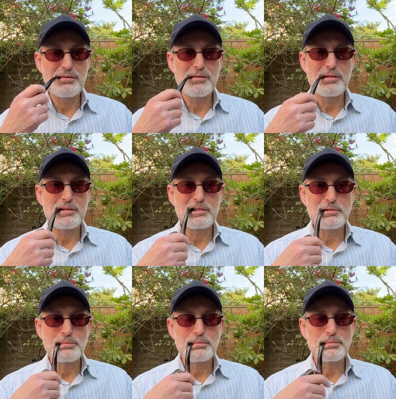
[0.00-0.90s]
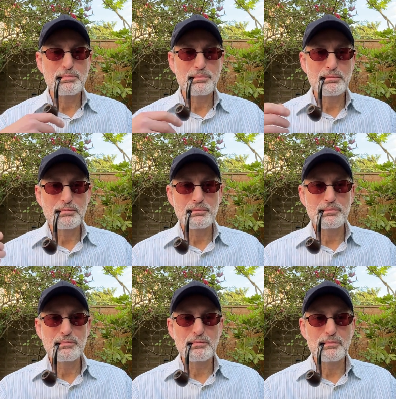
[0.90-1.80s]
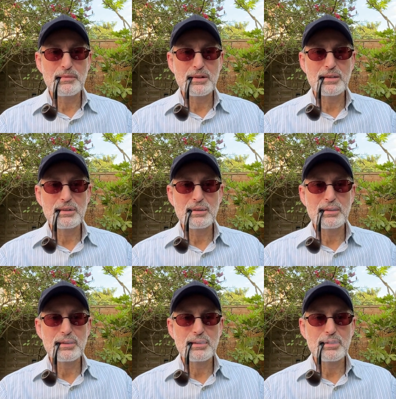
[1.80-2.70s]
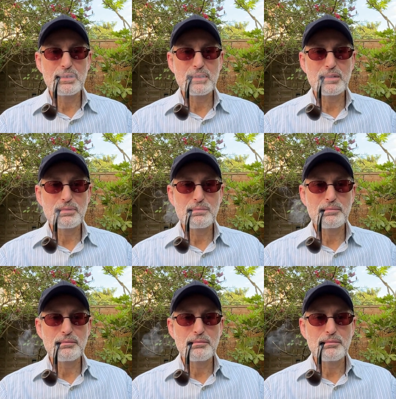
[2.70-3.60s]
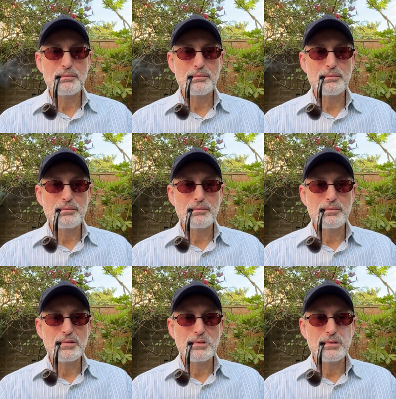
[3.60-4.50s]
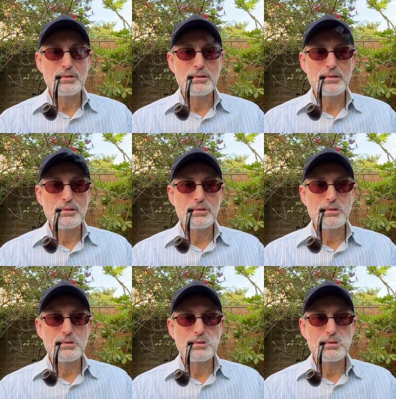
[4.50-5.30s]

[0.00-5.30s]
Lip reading: Nobody speaks.